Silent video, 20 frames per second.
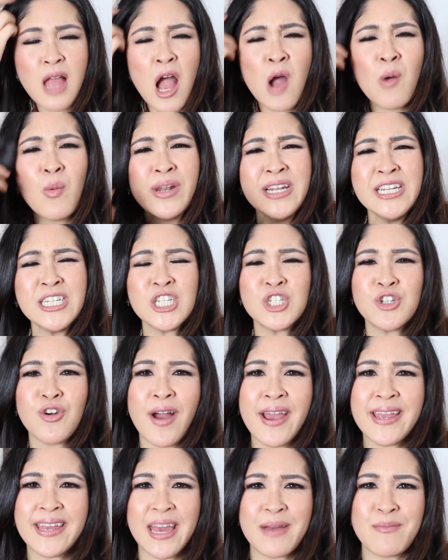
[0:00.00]
I wanted to
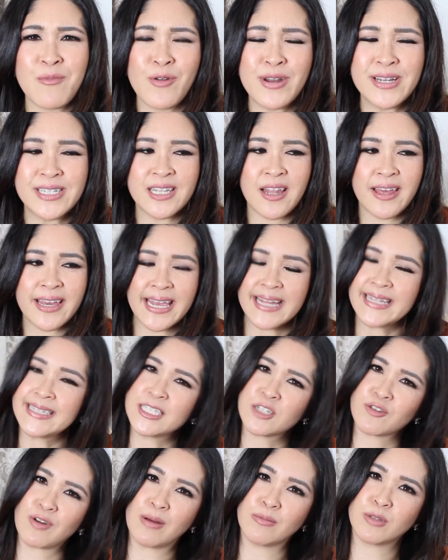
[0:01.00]
try and get more into like
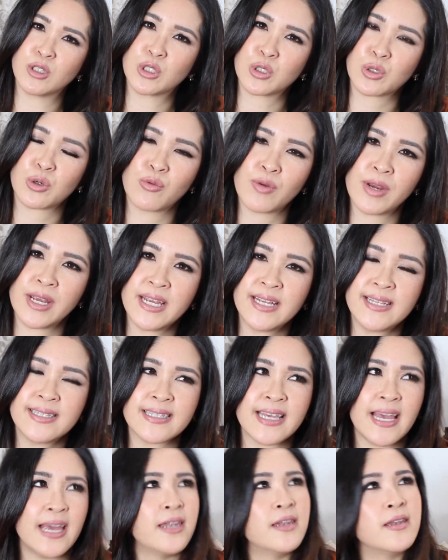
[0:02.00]
Instagram
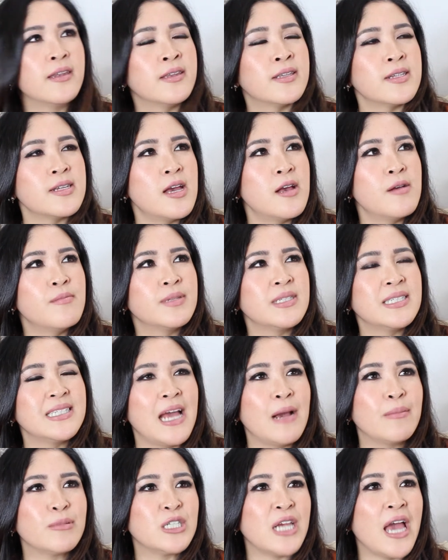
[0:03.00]
stories and um,
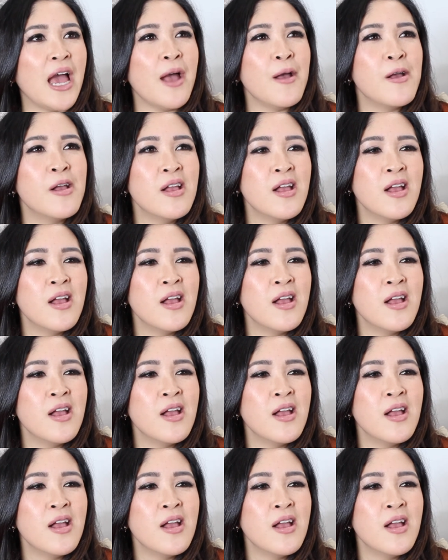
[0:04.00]
Snapchat